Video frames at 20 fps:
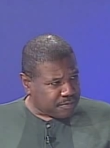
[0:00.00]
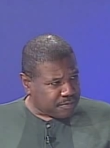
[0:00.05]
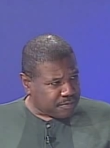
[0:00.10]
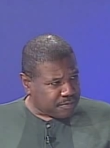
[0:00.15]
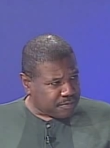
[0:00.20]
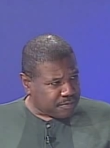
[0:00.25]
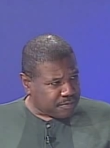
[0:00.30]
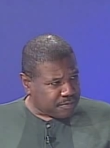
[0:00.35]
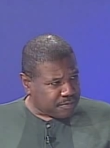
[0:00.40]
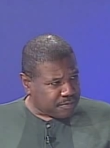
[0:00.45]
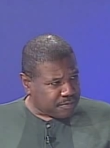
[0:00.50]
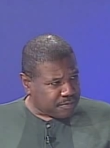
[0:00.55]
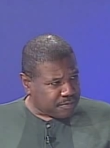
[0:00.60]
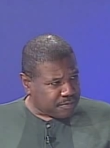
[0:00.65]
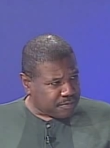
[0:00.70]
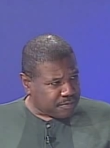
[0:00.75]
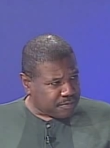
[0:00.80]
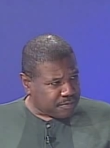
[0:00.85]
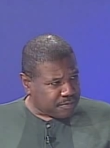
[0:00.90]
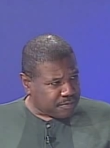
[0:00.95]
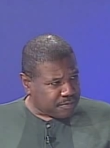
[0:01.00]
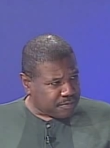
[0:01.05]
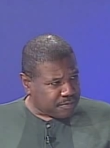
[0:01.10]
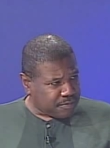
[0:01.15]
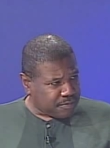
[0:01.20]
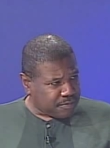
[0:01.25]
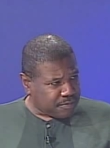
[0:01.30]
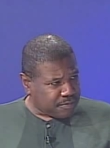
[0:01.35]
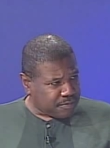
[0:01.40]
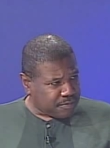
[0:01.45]
or everyone has a
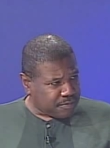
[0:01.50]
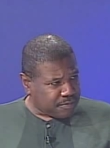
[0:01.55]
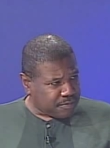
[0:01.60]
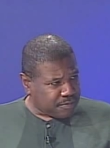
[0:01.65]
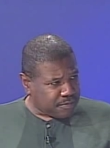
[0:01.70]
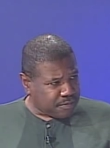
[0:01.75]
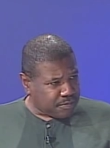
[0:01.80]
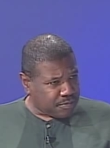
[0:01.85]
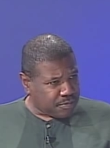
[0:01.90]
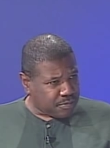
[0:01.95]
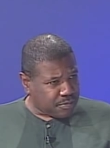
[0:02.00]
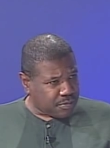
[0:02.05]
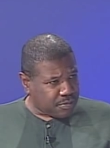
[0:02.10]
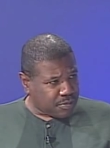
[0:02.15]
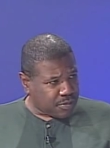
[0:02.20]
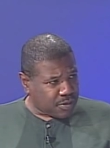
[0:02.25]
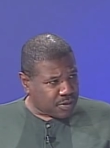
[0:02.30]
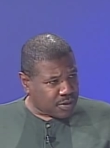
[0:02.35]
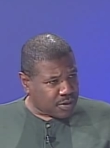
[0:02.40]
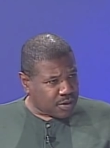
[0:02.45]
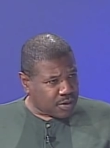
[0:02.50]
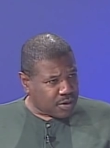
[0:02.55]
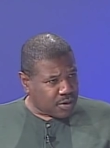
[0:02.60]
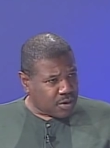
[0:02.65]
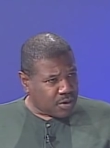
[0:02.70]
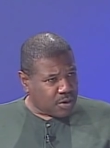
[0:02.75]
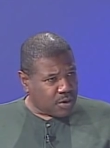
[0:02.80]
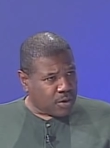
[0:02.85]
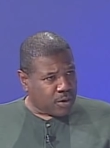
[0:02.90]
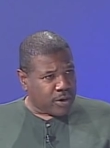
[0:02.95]
mansion,
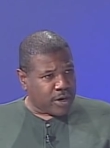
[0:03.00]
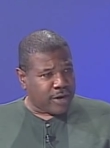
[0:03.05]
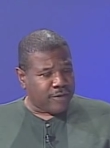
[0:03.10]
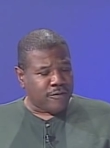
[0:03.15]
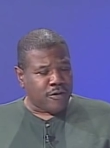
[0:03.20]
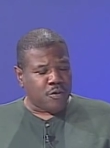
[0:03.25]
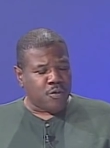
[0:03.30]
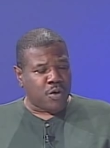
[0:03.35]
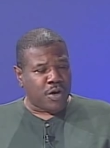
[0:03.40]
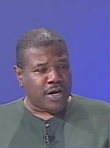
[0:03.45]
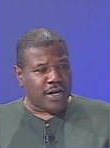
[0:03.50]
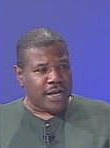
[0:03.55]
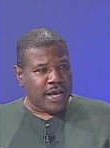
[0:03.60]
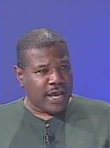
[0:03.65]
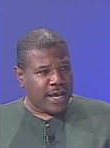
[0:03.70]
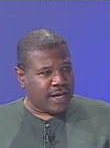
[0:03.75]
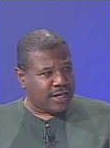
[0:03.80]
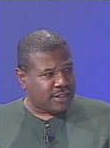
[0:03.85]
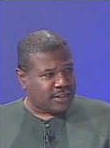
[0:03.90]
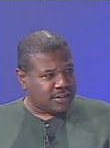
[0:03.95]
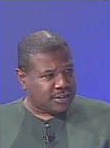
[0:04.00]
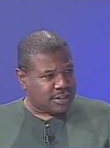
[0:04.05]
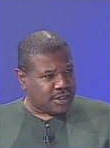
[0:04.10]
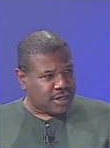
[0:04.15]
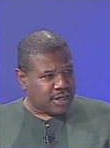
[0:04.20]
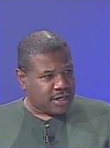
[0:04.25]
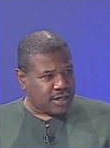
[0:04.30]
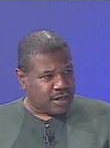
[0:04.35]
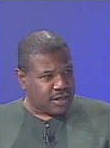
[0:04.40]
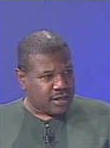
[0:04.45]
or everyone has
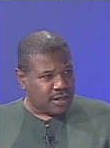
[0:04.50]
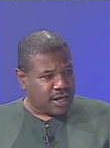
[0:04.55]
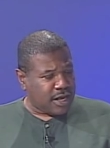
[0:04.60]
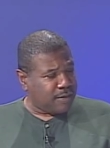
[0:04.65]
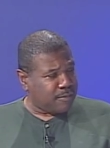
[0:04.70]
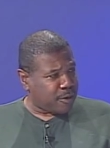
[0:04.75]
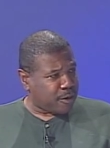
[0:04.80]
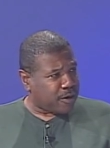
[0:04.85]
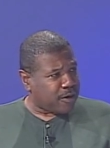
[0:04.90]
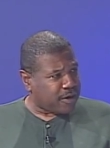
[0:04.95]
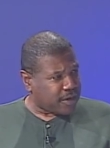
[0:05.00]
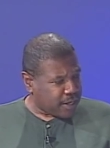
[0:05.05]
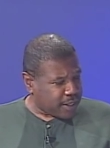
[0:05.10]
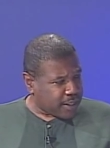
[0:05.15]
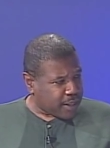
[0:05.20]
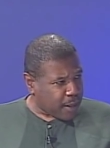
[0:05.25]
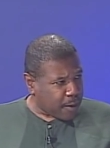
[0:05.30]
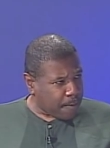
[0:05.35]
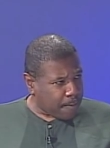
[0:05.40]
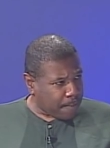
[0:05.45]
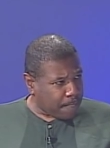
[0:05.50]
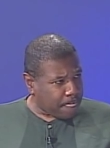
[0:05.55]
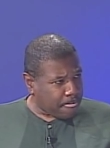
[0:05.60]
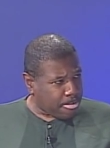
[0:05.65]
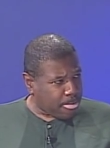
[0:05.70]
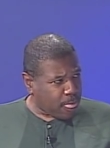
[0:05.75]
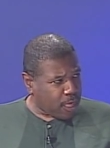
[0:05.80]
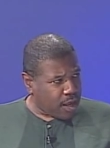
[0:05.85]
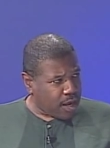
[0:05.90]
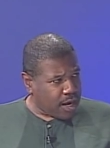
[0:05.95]
a Hummer, you know.
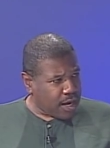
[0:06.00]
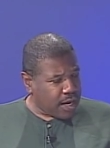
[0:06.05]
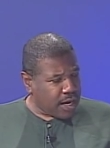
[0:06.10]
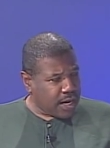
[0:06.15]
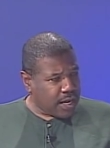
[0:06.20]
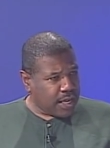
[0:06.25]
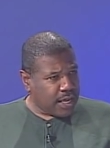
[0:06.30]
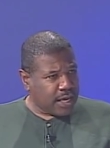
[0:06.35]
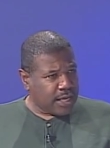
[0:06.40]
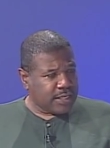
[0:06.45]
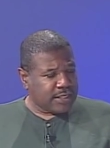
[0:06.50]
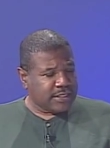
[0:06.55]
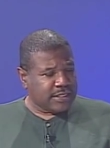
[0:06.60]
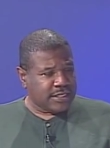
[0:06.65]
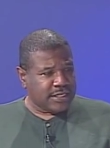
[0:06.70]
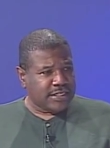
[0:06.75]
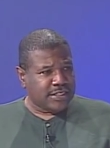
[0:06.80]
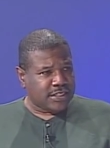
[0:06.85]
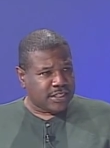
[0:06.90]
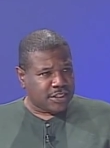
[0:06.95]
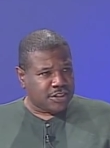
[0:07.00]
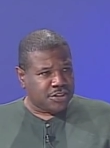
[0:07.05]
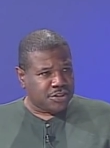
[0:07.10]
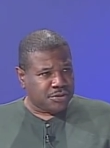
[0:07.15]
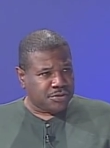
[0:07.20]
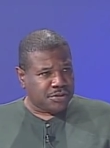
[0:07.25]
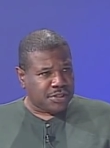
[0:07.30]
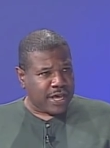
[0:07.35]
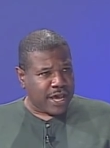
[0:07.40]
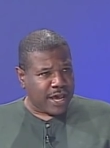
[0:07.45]
These
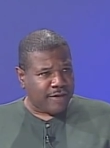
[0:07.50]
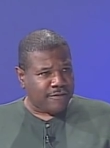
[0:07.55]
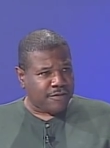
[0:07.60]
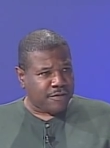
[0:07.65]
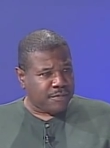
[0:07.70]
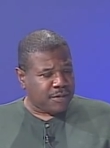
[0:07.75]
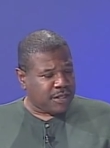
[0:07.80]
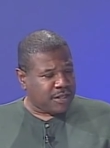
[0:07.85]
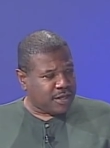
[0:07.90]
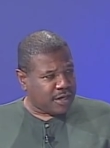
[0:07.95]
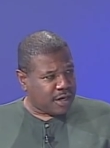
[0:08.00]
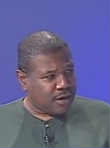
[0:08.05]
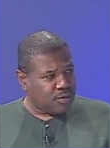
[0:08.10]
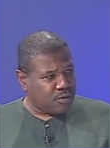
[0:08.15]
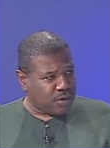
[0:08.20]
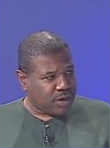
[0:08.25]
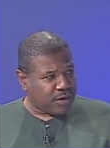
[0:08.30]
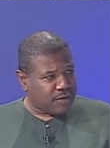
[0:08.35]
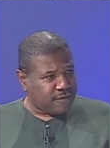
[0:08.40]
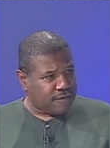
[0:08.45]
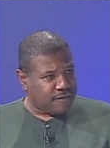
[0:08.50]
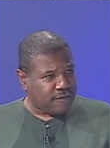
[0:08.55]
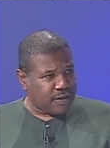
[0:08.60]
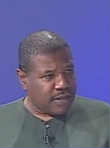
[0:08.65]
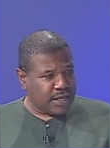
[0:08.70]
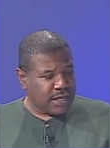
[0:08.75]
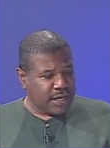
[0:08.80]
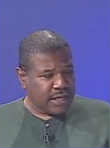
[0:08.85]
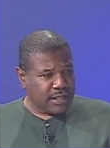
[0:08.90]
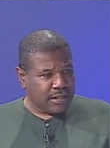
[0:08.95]
issues have to be dealt with.
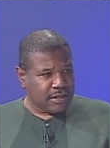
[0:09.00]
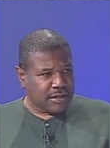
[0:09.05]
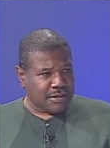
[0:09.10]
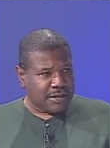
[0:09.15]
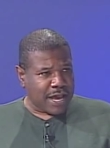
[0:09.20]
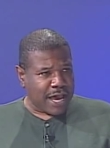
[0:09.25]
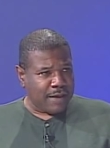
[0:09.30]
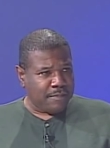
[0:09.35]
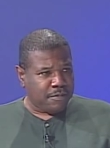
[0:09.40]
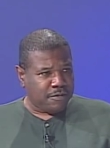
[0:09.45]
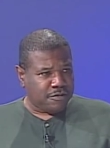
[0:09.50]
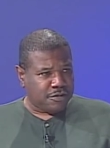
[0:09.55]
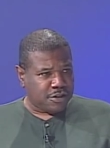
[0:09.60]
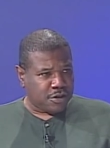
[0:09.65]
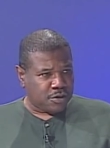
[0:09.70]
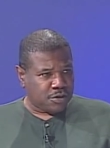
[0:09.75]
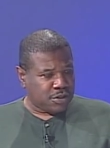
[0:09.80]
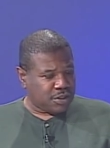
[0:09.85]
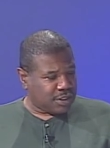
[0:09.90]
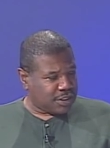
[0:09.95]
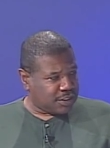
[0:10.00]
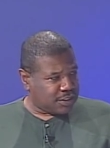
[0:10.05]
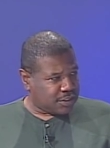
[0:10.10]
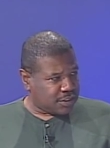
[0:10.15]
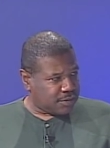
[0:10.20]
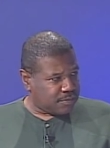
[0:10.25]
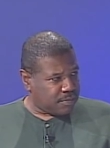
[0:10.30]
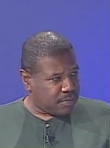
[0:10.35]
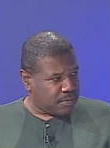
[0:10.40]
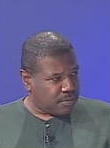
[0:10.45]
The type of
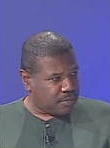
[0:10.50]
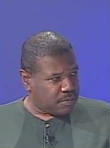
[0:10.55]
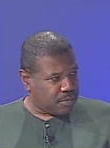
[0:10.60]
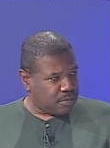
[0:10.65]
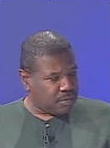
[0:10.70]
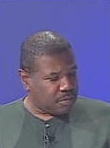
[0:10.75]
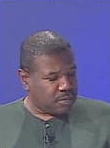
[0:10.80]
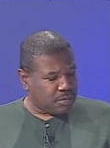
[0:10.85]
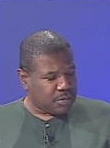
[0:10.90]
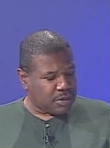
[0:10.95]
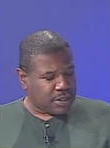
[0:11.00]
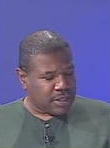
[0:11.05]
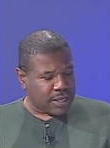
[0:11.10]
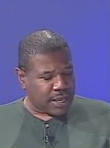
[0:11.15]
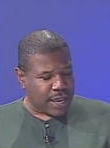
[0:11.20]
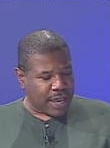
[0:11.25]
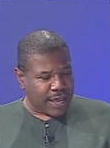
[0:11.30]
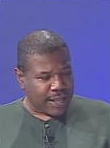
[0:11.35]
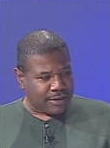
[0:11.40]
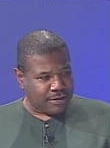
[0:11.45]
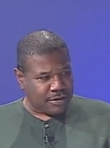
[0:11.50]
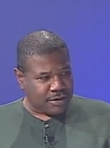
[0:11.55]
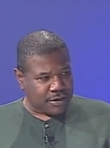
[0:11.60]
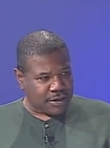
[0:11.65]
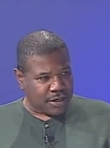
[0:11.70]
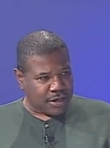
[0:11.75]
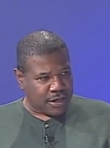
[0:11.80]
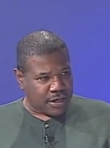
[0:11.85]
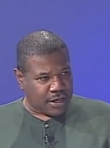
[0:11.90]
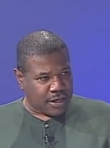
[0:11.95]
socialism that
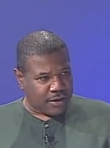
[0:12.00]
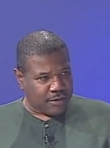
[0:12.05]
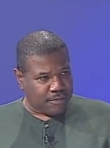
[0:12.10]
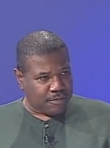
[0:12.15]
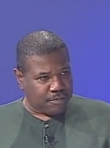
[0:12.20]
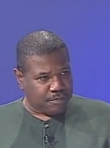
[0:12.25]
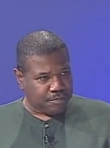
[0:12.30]
uh,